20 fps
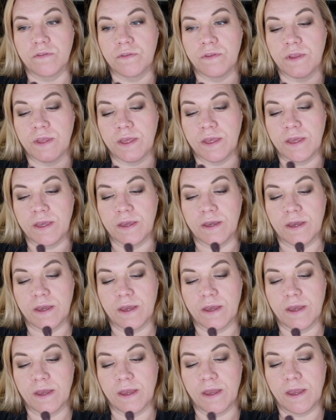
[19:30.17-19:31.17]
The
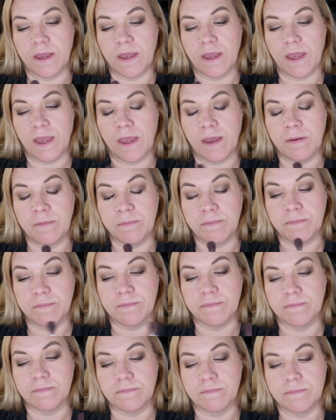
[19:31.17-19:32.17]

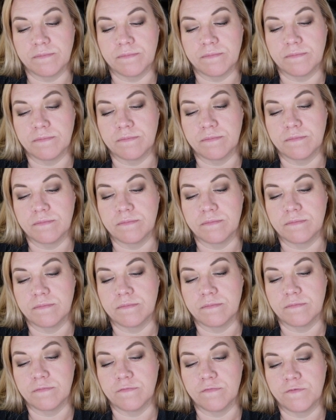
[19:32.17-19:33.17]

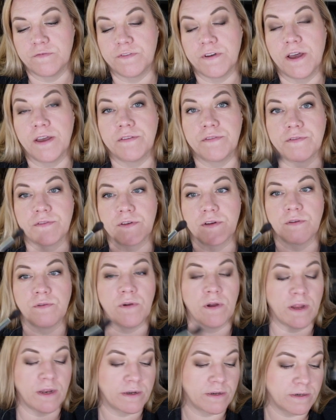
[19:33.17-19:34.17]

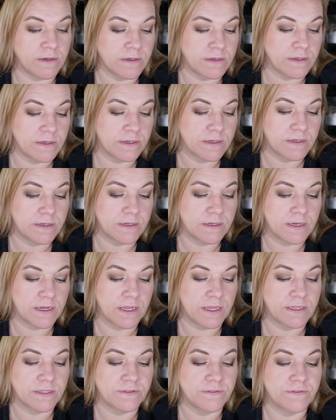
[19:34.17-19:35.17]
M531
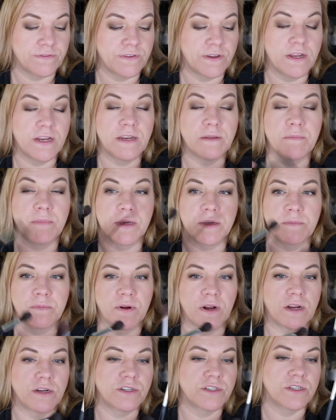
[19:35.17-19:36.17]
is a fairly big
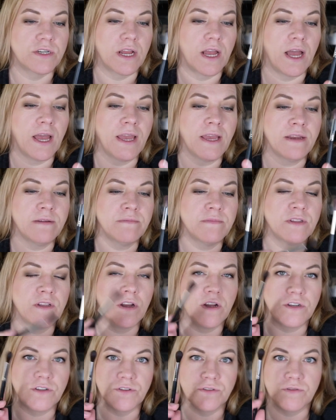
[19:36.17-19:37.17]
brush. I am
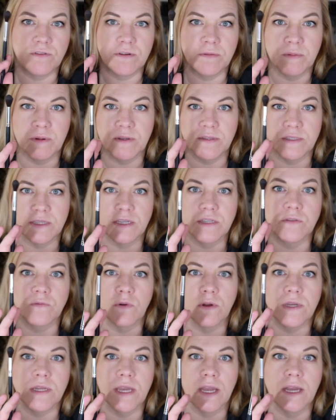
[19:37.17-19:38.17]
not sure about this
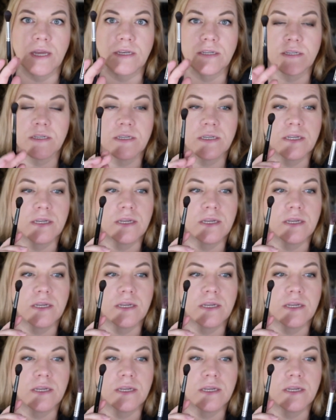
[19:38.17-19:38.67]
one yet.